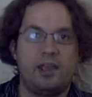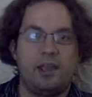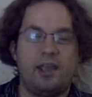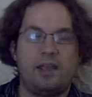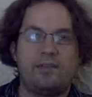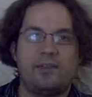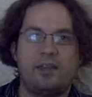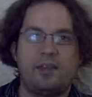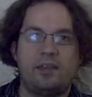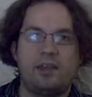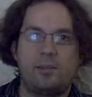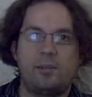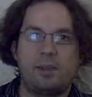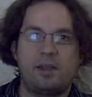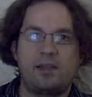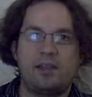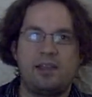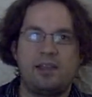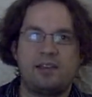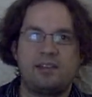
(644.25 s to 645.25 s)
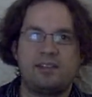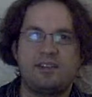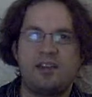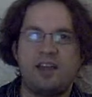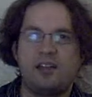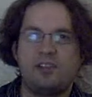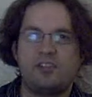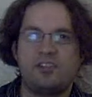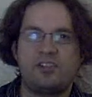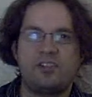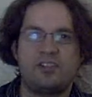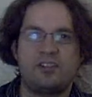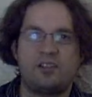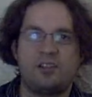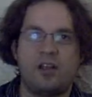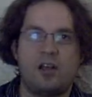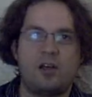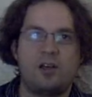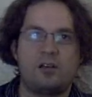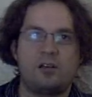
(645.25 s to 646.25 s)
in that typically it's not just a
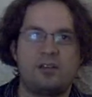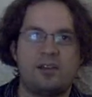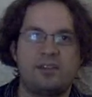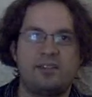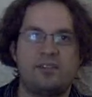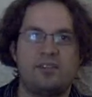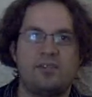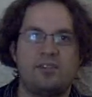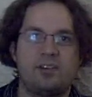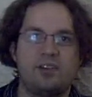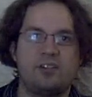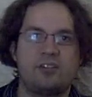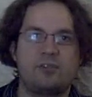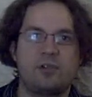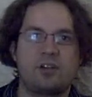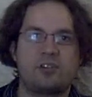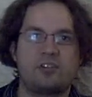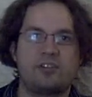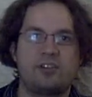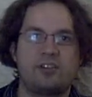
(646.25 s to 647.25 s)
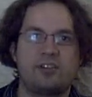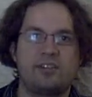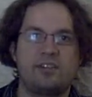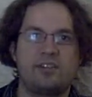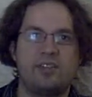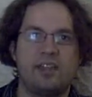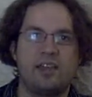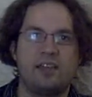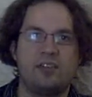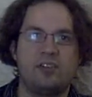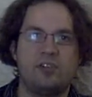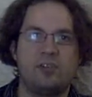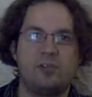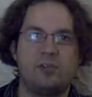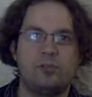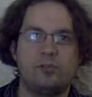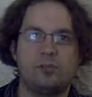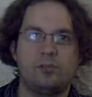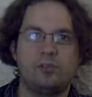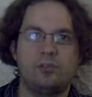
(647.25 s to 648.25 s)
long list of instructions that
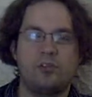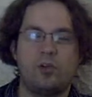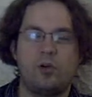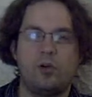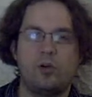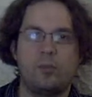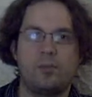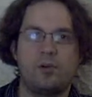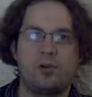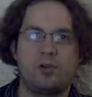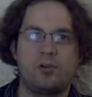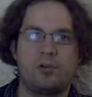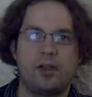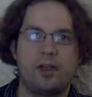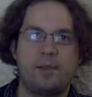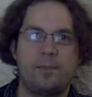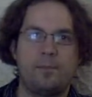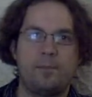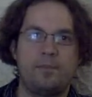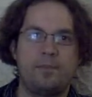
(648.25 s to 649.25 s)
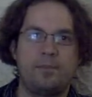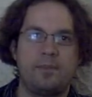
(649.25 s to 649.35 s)
do the whole program.